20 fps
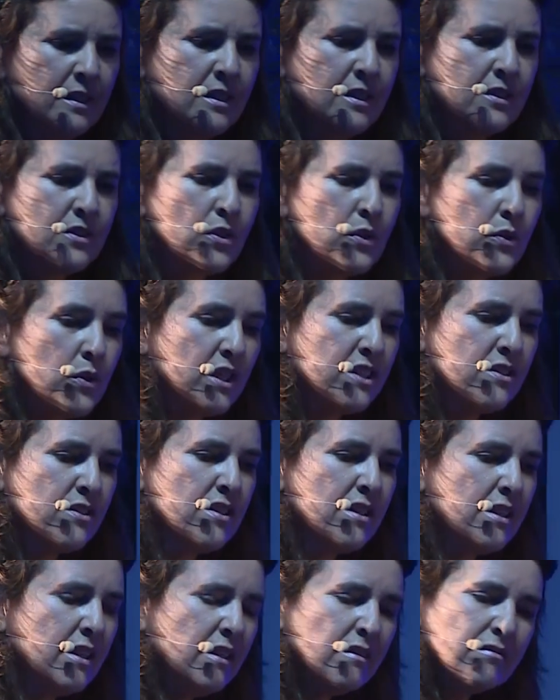So you can
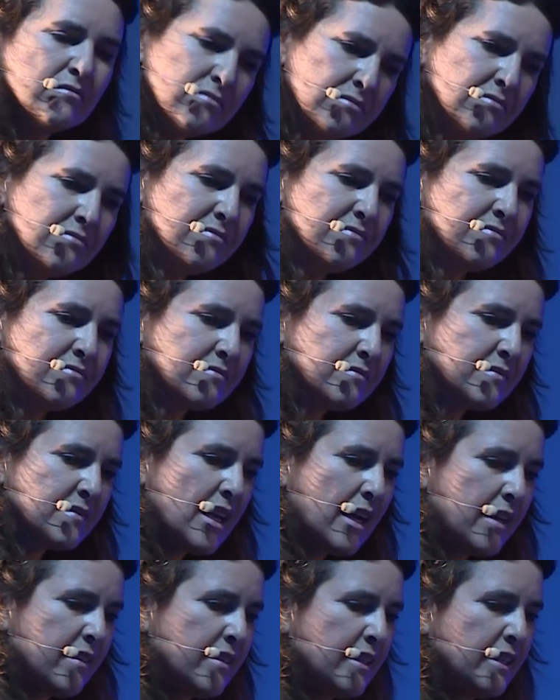see,
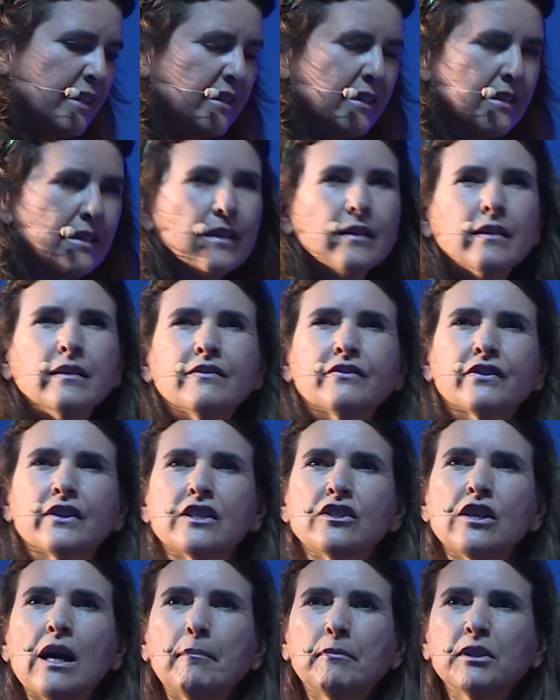I think, for
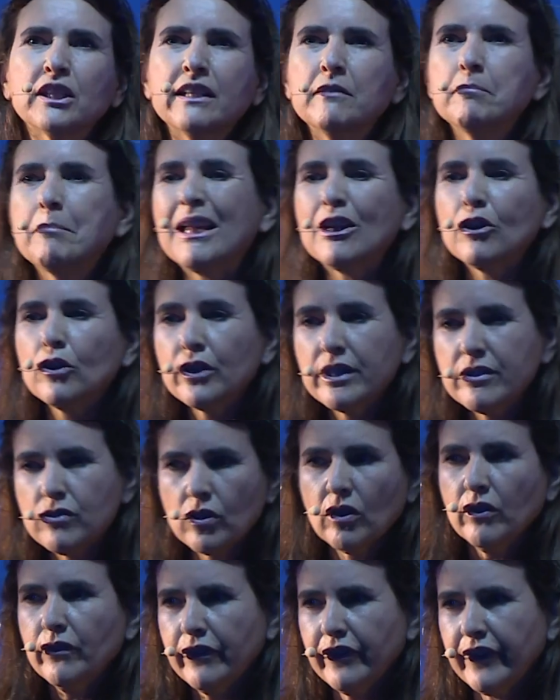example, in Belo
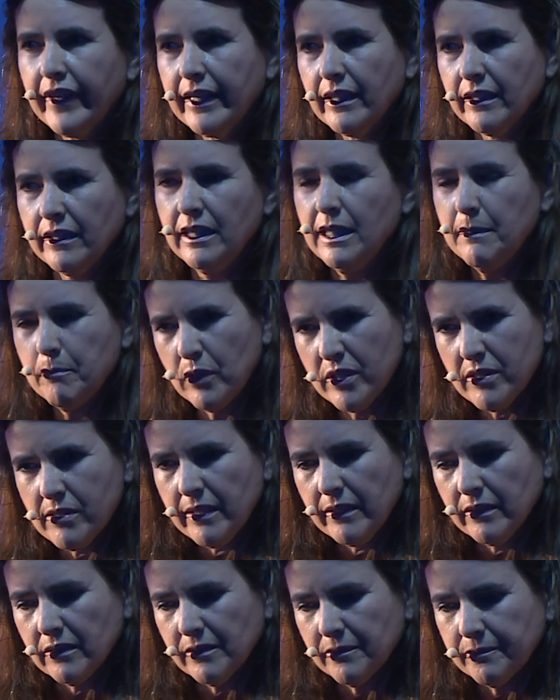Horizonte in
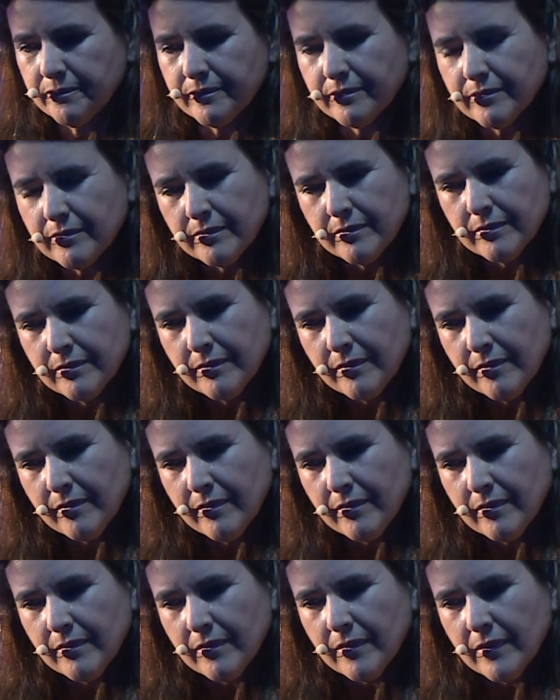Brazil,
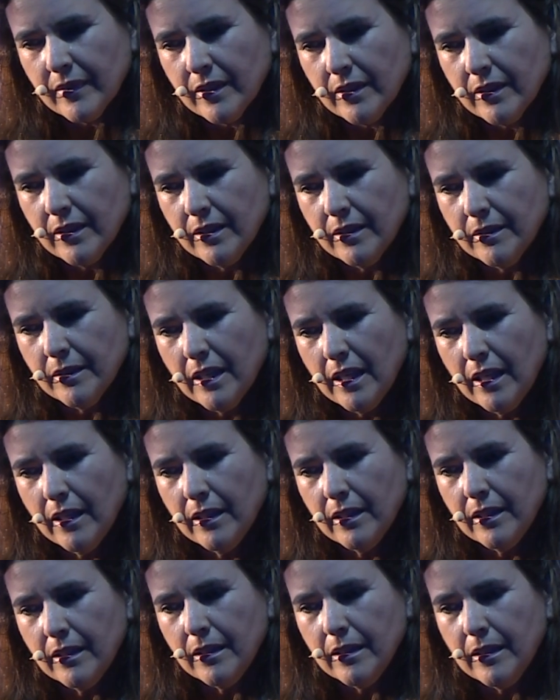
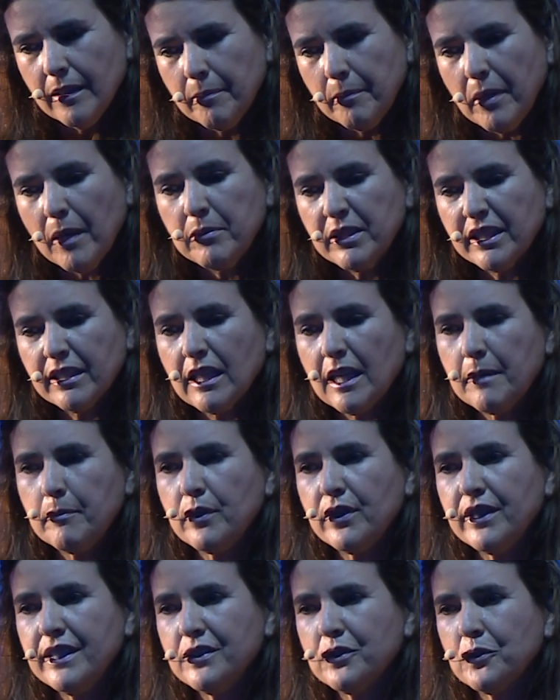public
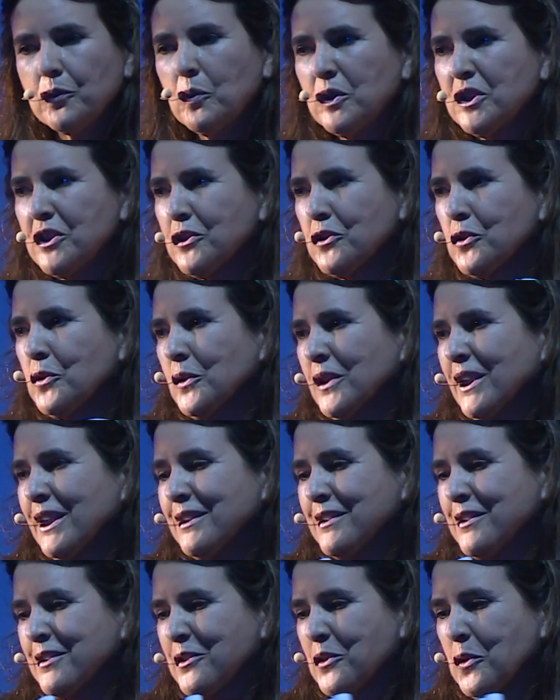libraries, what
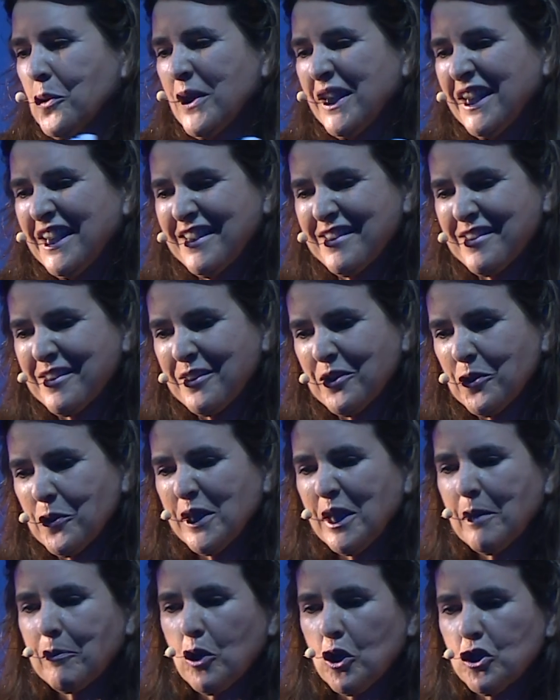is
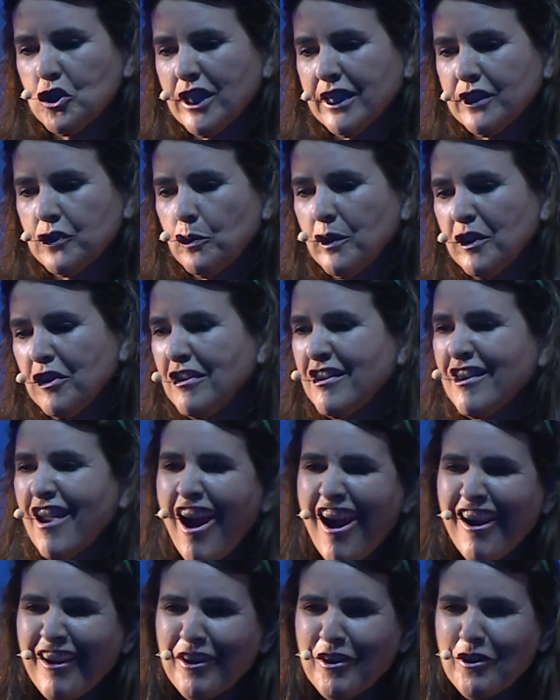doing a project with
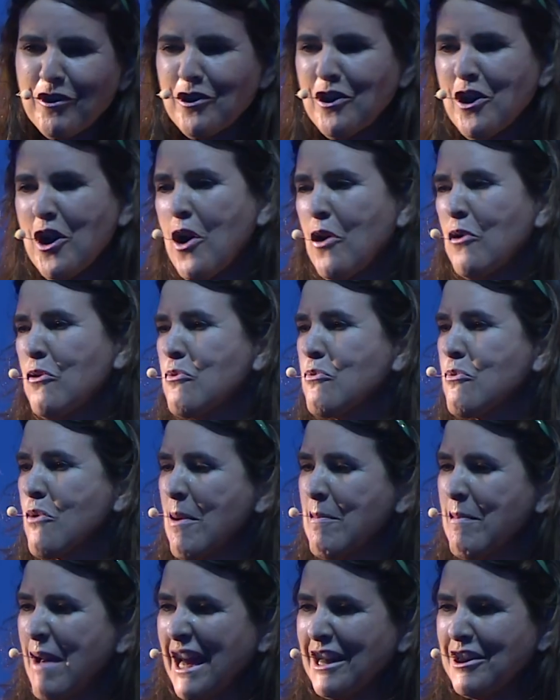young,
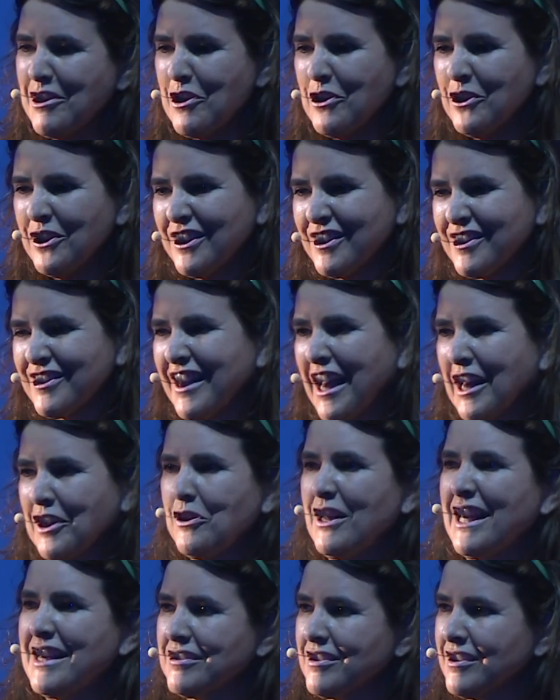rebellious
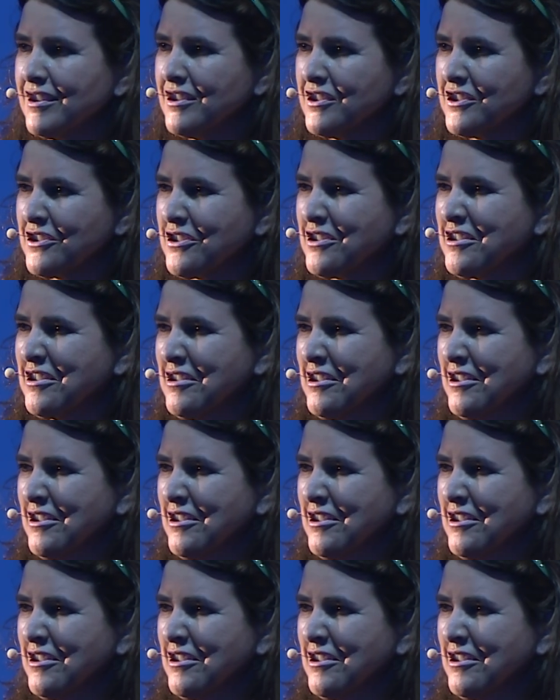adolescents